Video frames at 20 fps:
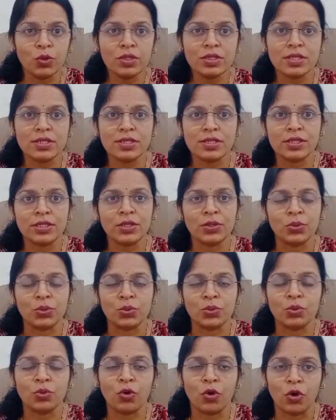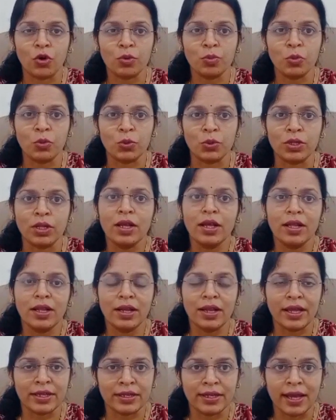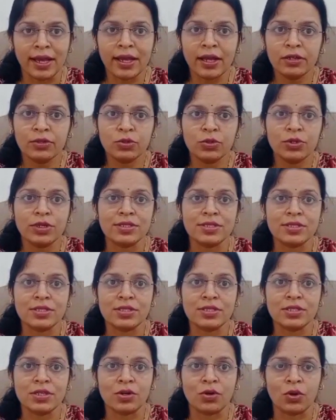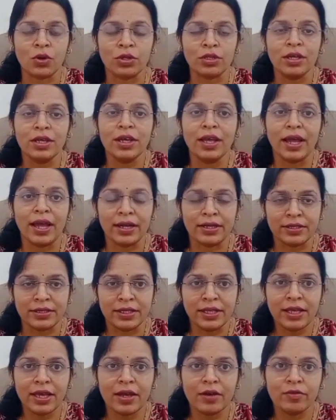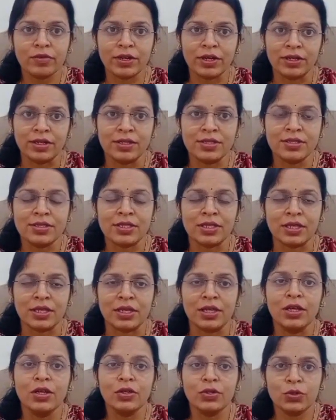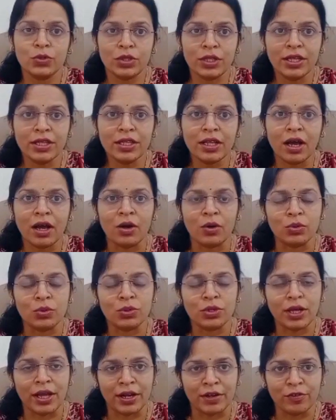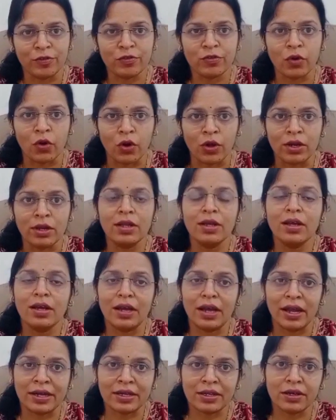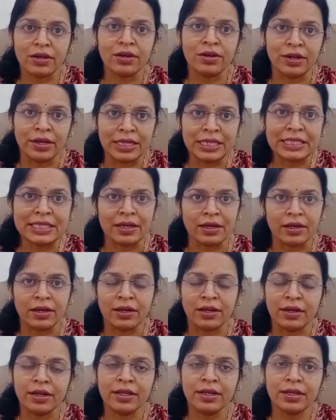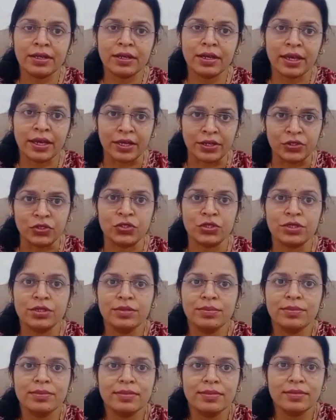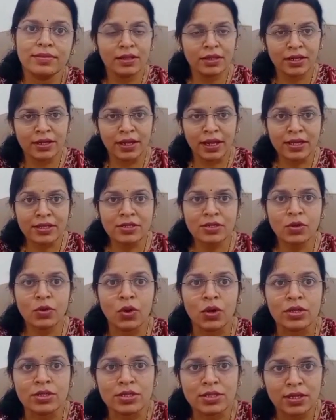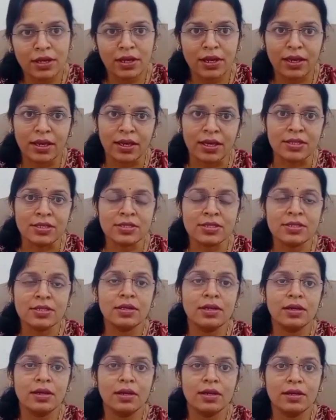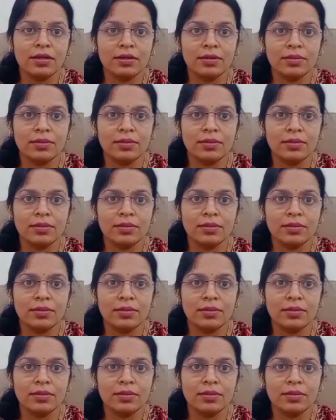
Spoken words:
more sensitive to hormone like dihydrotestosterone and they have tendency to thin out and fall at early age. The next cause is